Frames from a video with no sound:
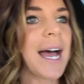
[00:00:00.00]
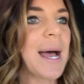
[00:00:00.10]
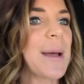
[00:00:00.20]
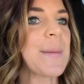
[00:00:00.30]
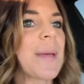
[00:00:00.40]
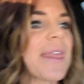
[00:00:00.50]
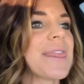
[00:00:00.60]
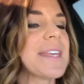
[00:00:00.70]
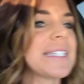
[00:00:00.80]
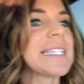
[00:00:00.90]

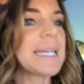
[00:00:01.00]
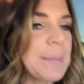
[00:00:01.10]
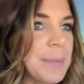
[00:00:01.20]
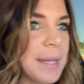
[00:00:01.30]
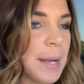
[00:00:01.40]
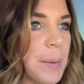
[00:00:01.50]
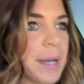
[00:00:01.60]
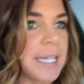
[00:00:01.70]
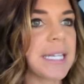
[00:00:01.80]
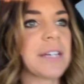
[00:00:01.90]
The tip that I
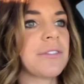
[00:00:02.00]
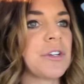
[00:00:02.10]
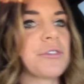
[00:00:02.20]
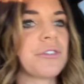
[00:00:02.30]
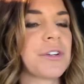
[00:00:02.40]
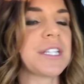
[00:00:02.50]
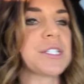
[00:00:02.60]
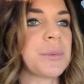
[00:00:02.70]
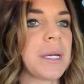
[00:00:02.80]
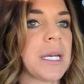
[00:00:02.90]
want to give you for
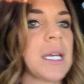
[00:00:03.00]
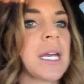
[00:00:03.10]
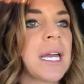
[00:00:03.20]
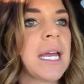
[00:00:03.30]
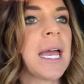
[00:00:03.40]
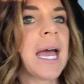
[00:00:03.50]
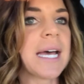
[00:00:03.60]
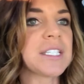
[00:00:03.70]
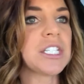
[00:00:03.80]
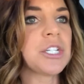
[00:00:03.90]
this week
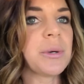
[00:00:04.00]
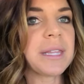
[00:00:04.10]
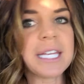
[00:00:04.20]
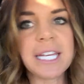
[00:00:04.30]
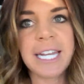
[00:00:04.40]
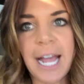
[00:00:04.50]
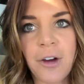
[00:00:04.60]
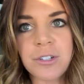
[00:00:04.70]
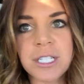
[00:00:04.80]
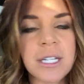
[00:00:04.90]
has to do with eating
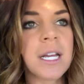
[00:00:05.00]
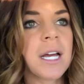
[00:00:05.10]
out.